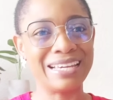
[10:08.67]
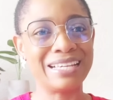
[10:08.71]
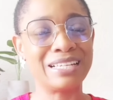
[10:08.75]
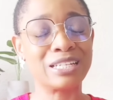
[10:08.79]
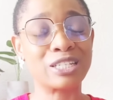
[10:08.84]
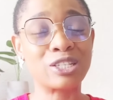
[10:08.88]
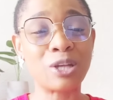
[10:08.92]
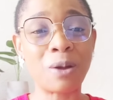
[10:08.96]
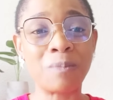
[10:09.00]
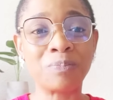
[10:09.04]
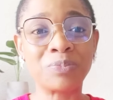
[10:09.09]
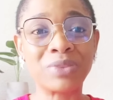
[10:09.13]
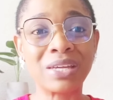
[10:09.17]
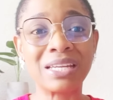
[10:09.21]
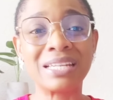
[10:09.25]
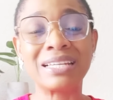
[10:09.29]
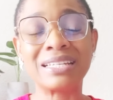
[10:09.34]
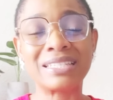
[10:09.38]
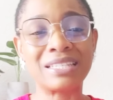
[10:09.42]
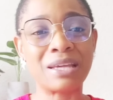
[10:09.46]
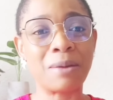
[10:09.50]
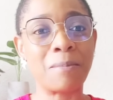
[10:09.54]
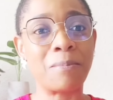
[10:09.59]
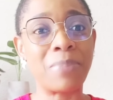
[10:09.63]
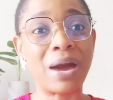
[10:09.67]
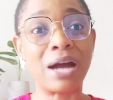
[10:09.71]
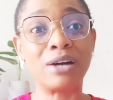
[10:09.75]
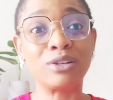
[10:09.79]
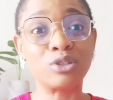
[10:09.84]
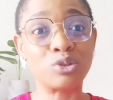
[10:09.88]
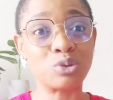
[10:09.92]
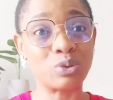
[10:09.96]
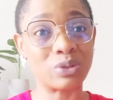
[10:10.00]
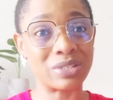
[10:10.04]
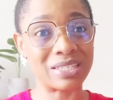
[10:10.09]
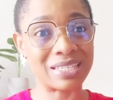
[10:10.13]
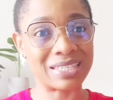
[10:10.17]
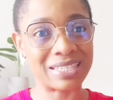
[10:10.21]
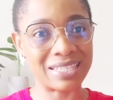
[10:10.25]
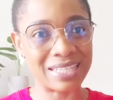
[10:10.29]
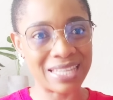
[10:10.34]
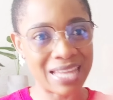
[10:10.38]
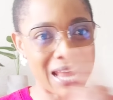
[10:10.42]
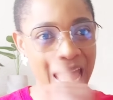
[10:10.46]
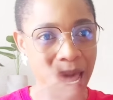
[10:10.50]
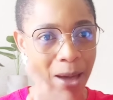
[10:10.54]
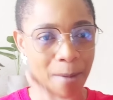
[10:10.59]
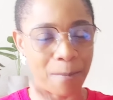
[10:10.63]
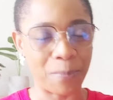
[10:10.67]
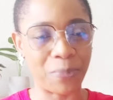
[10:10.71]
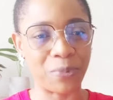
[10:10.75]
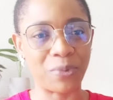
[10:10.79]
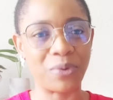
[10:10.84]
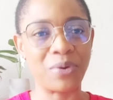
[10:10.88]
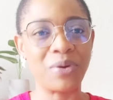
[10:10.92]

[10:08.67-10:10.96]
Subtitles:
Something is about to snap.